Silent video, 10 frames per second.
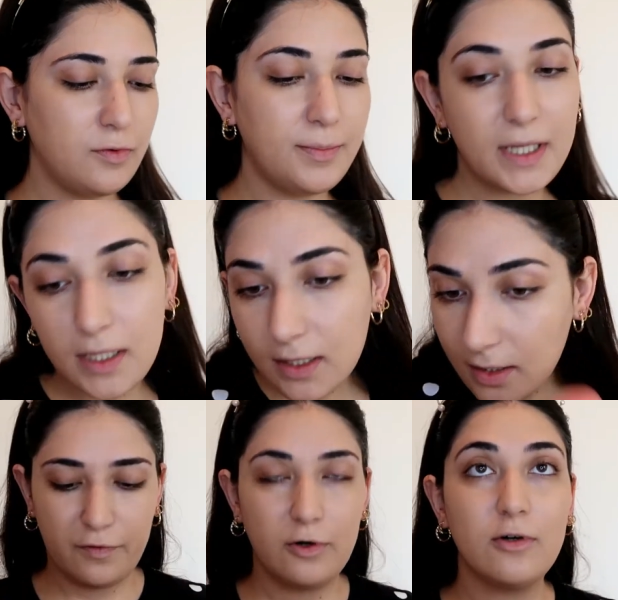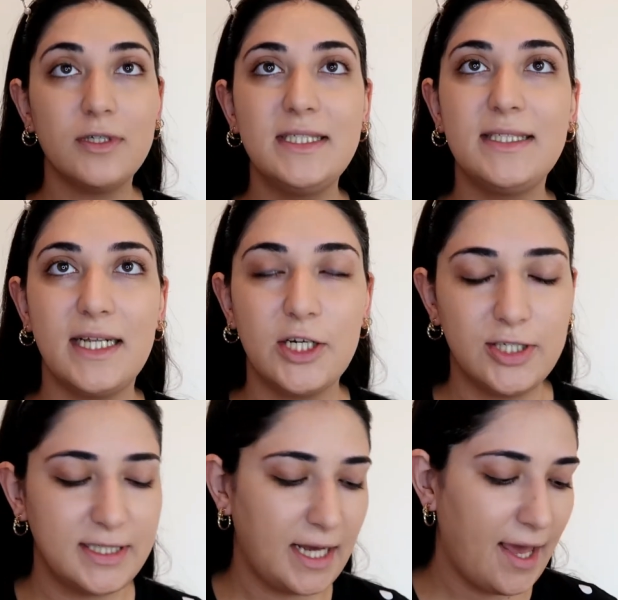for me. For
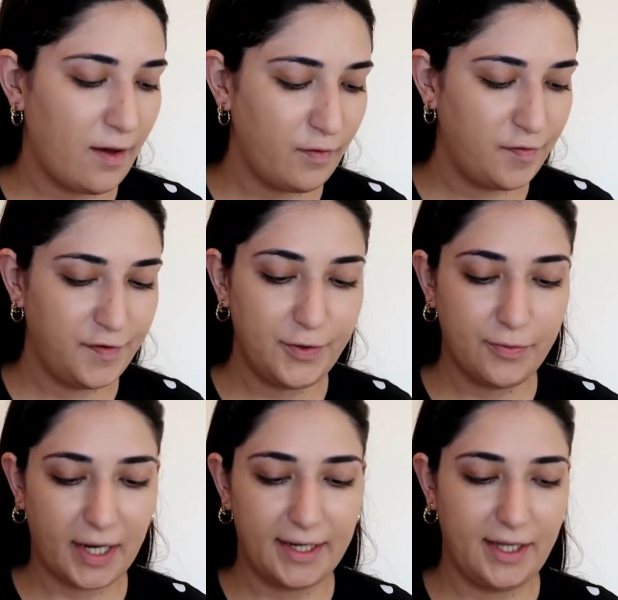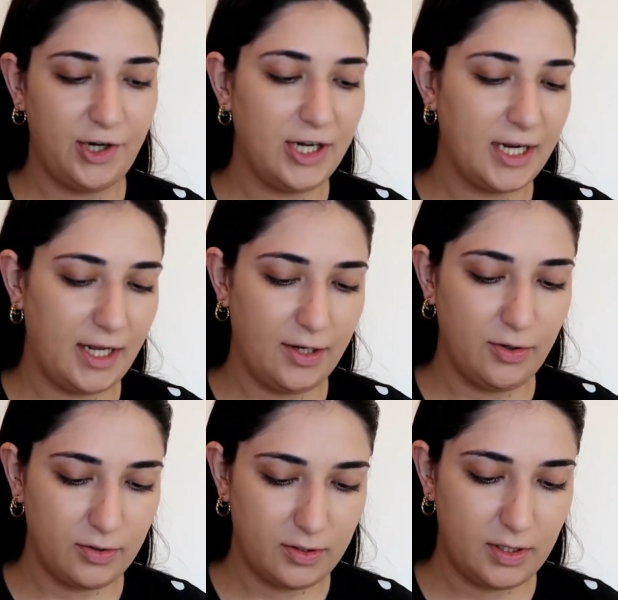concealers, I have a few right here that I
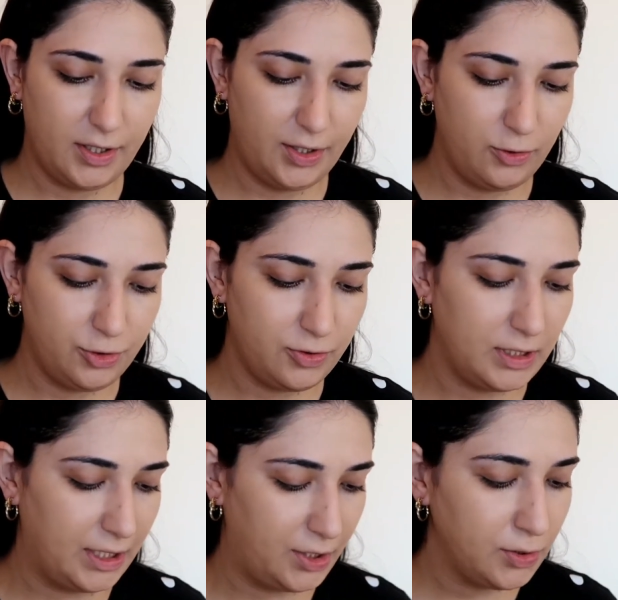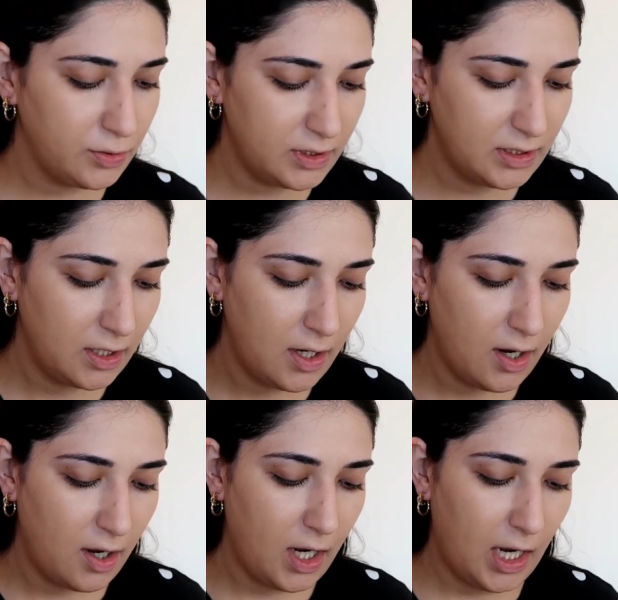don't usually use.
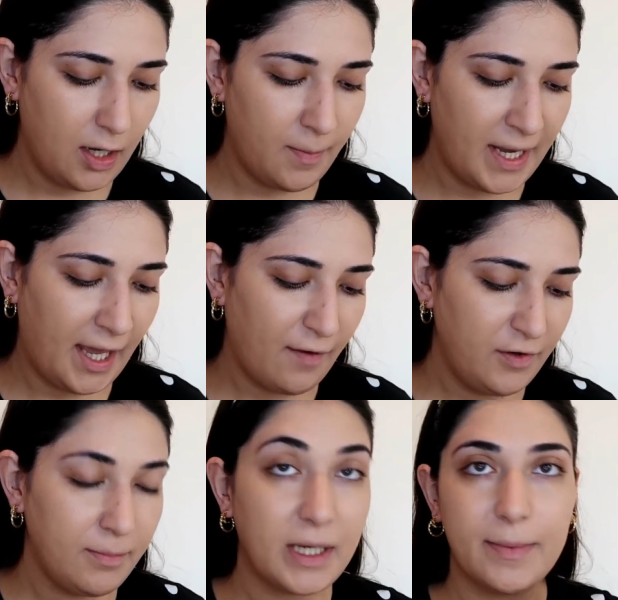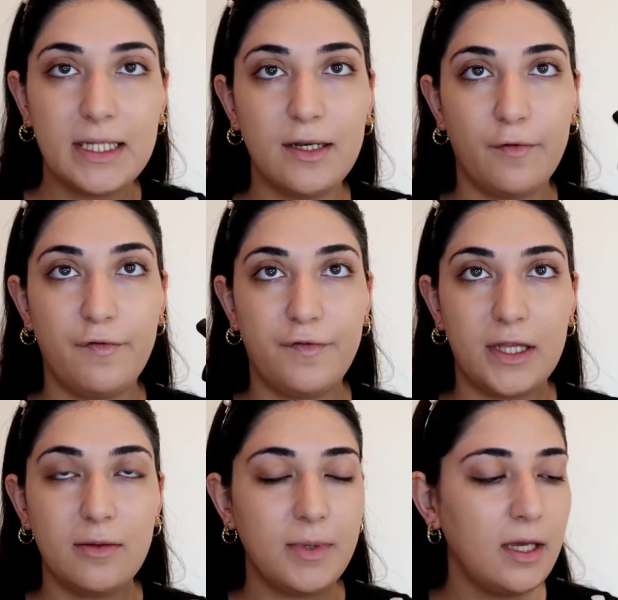I have the Maybelline
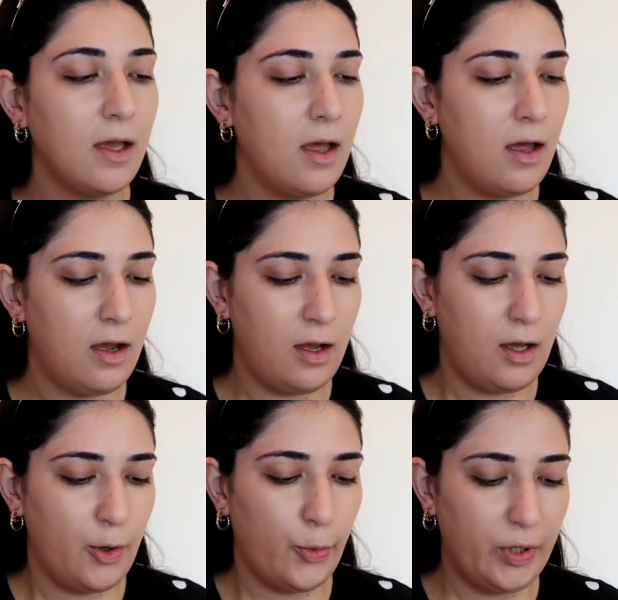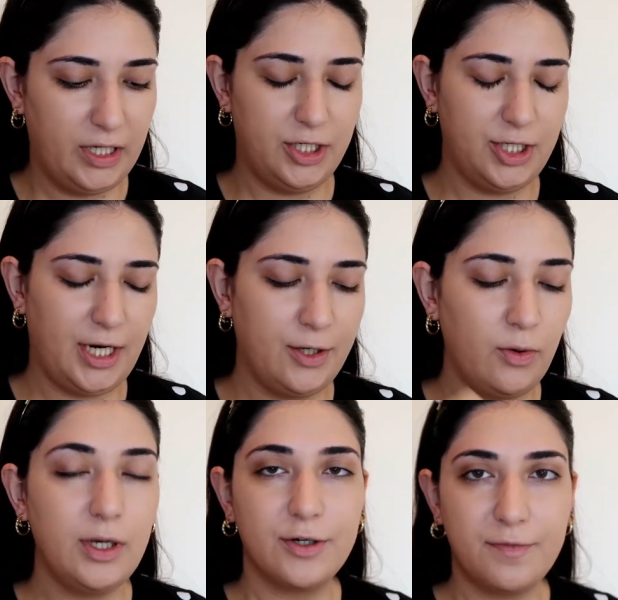Fit Me, which I
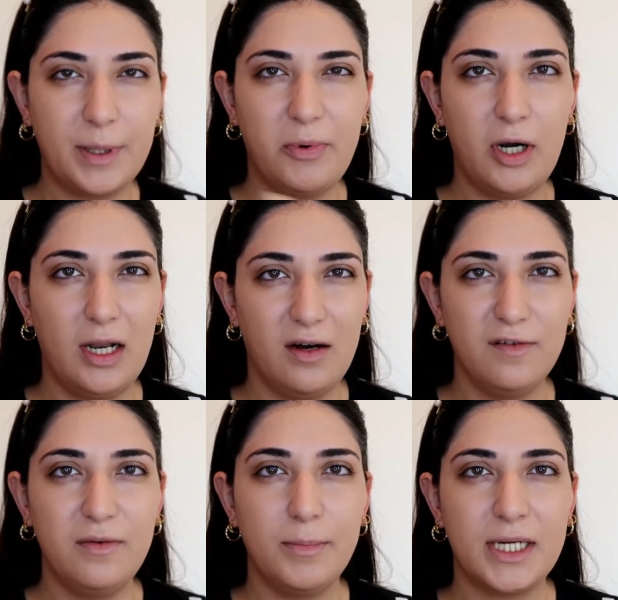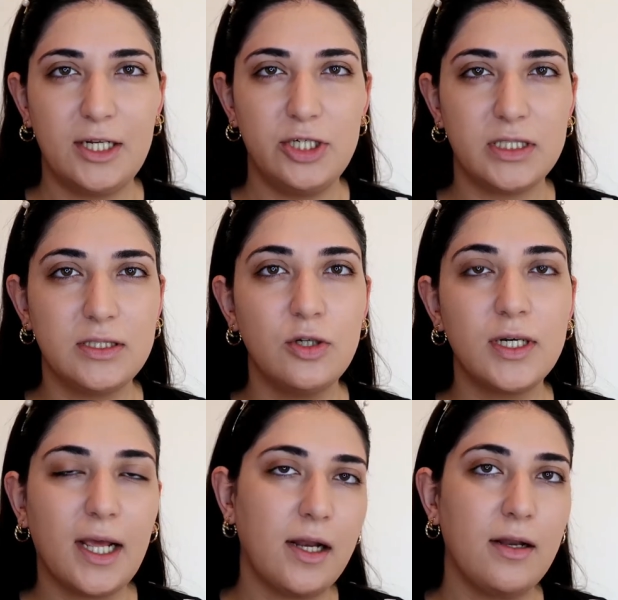know a lot of people love, but I just
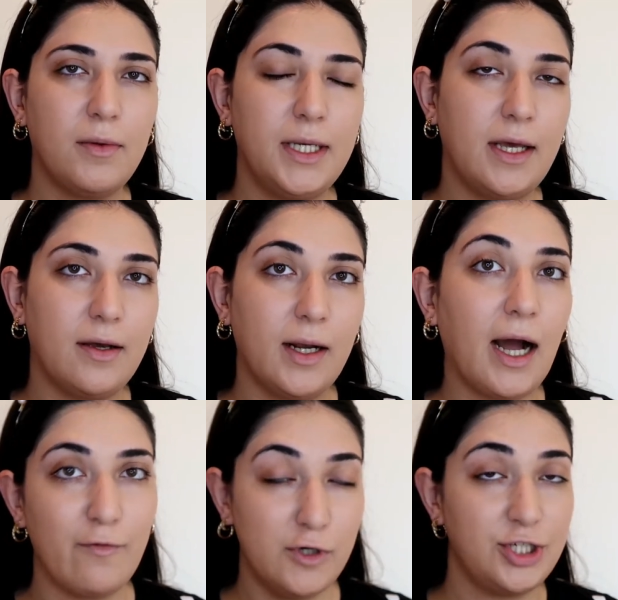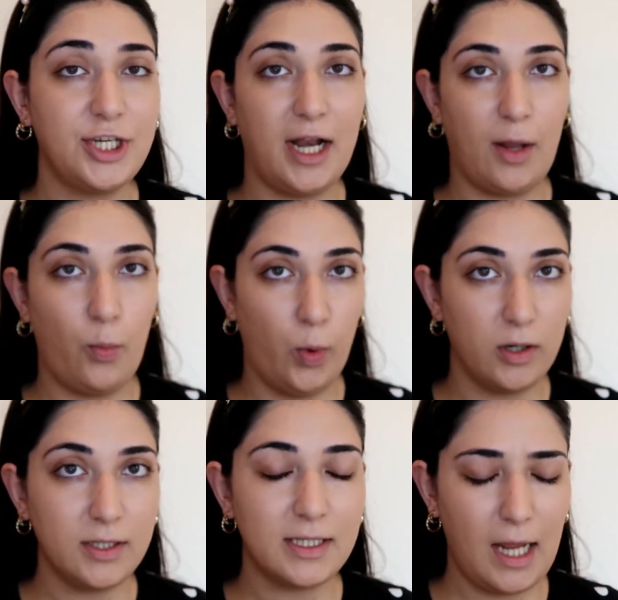don't get the coverage that I
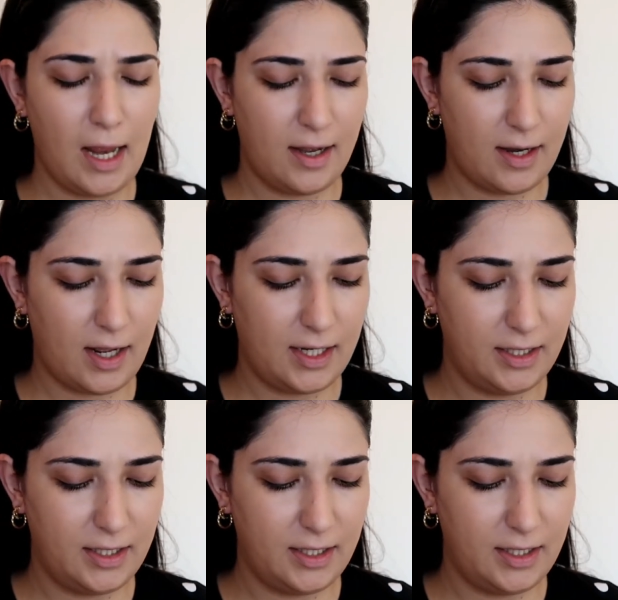want, and